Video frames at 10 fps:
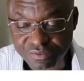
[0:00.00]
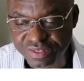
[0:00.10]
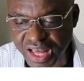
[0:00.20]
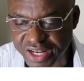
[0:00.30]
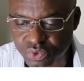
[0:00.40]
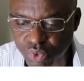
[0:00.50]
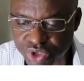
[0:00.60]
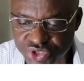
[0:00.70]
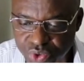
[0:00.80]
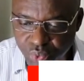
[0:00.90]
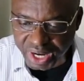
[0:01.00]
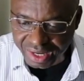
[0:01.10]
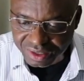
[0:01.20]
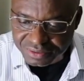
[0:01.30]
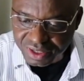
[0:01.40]
of that what you
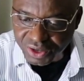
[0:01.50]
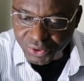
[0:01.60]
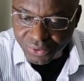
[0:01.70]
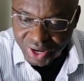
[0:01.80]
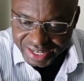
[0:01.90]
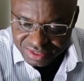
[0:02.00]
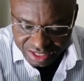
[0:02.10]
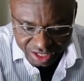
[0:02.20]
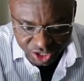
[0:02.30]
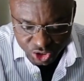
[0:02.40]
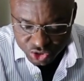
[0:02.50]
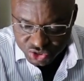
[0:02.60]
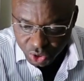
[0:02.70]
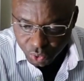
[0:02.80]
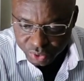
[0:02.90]
will. All right.
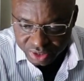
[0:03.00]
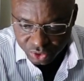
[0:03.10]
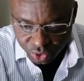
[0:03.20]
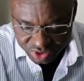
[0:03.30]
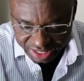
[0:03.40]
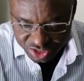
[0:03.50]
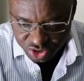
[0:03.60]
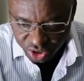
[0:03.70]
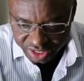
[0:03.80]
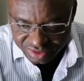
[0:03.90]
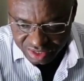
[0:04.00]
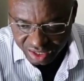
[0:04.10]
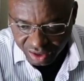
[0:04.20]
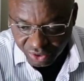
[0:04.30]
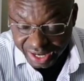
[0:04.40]
So those are the studies.
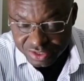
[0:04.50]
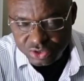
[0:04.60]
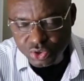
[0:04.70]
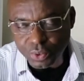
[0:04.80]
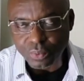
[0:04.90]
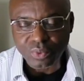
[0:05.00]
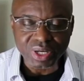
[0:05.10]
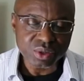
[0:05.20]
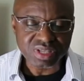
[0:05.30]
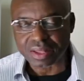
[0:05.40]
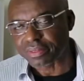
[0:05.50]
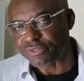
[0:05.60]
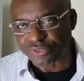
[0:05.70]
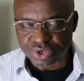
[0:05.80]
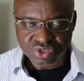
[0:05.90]
All right. So we looked
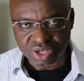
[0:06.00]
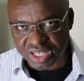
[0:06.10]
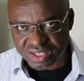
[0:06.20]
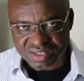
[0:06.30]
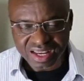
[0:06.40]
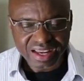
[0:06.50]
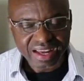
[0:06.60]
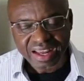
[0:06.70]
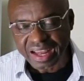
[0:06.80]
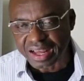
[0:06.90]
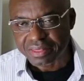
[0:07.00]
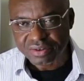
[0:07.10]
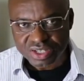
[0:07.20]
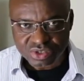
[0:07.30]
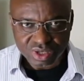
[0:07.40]
at four studies, and
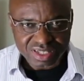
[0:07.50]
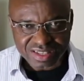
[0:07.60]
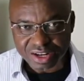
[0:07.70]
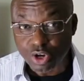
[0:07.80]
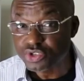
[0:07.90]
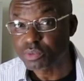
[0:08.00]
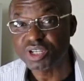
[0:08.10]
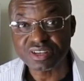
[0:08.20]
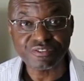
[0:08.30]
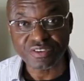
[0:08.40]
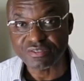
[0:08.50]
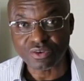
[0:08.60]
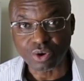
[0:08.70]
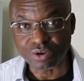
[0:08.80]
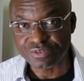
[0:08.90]
three studies are not so much in
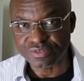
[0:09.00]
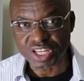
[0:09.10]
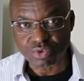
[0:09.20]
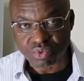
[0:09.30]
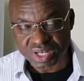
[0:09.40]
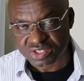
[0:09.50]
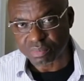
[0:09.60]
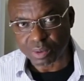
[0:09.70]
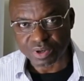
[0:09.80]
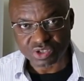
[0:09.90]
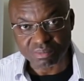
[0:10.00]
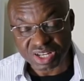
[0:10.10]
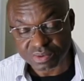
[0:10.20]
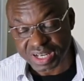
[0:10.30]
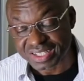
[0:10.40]
favor of the wrist blood pressure
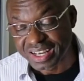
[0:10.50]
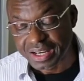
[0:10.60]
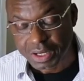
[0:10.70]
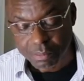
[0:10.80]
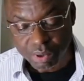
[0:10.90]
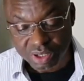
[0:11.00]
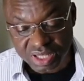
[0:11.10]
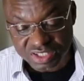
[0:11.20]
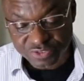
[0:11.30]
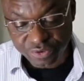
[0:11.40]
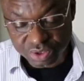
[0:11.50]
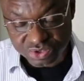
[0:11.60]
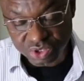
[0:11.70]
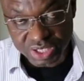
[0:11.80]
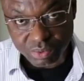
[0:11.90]
measurement, but this fourth
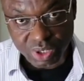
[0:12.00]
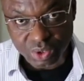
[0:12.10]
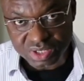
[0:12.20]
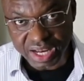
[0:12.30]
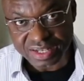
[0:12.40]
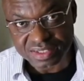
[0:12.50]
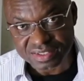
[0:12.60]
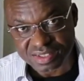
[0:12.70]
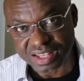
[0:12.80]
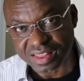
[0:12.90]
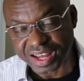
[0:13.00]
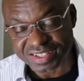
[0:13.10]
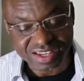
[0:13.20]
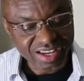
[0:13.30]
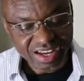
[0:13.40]
study we looked at is saying
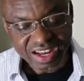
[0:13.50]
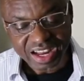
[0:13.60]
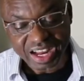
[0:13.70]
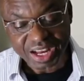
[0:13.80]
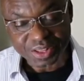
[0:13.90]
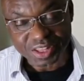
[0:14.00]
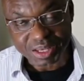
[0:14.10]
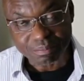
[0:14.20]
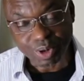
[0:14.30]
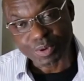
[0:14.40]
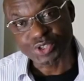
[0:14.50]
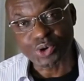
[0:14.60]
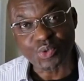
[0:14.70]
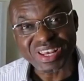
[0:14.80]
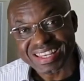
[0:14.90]
that uh, the blood
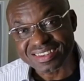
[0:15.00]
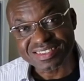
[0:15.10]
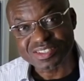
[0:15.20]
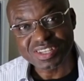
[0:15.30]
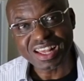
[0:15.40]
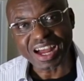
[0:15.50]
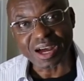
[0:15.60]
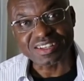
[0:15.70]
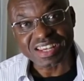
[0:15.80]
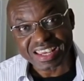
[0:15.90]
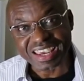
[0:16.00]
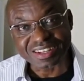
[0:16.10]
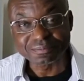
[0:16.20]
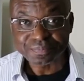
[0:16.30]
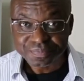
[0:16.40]
pressure readings are
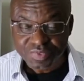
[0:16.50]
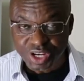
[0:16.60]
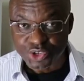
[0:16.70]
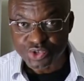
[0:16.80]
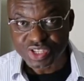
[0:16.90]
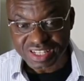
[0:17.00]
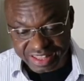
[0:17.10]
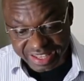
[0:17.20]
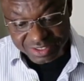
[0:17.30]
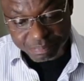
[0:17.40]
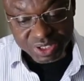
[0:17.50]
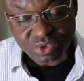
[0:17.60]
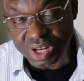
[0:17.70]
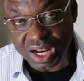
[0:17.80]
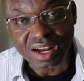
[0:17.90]
taken using that
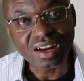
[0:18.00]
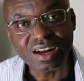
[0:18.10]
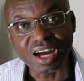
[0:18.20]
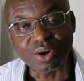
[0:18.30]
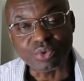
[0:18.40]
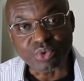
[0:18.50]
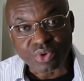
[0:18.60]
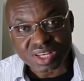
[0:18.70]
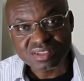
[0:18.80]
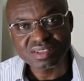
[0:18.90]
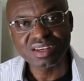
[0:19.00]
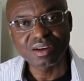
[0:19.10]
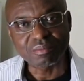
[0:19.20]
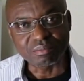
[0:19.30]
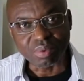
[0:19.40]
particular uh, wrist
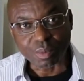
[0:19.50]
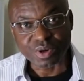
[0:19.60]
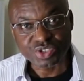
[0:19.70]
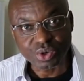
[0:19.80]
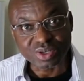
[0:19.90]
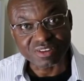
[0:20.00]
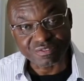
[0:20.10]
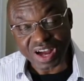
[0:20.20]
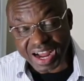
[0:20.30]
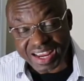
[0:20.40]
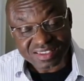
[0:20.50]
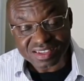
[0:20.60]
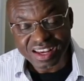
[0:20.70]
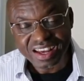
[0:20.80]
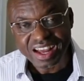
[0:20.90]
blood pressure
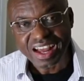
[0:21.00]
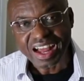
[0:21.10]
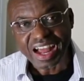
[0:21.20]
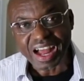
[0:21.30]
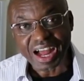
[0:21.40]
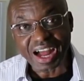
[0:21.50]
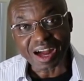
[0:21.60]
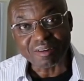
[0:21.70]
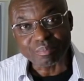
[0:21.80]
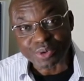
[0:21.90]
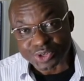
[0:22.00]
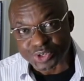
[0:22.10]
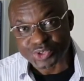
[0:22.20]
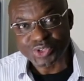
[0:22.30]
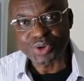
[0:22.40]
device uh,
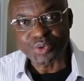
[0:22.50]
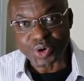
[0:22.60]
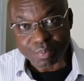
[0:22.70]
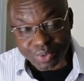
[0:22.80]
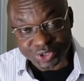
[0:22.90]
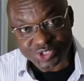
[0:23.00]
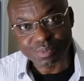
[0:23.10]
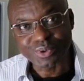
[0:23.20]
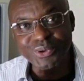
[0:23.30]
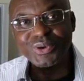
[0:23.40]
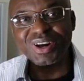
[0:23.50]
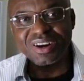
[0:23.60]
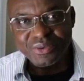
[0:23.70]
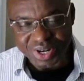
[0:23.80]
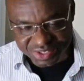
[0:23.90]
produce reproducible
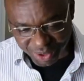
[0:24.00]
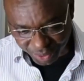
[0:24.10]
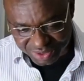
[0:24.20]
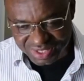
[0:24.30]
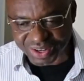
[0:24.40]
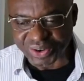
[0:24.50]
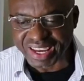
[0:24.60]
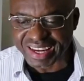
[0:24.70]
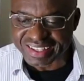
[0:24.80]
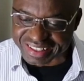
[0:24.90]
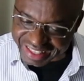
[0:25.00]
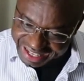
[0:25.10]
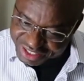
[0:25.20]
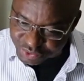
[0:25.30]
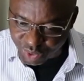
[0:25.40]
results. Okay,
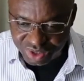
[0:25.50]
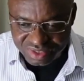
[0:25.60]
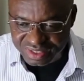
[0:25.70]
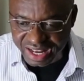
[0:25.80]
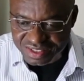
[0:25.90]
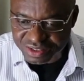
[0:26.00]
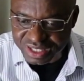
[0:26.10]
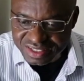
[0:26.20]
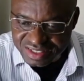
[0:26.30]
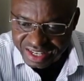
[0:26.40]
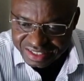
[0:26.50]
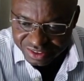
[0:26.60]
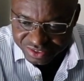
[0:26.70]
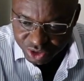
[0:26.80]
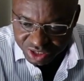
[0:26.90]
that is what that study is
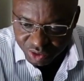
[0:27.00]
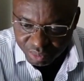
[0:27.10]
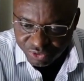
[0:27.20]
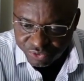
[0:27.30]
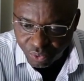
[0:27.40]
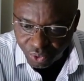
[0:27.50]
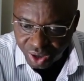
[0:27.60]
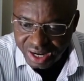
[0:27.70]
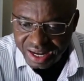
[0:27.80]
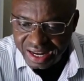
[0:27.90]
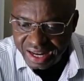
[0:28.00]
saying. It's study number four.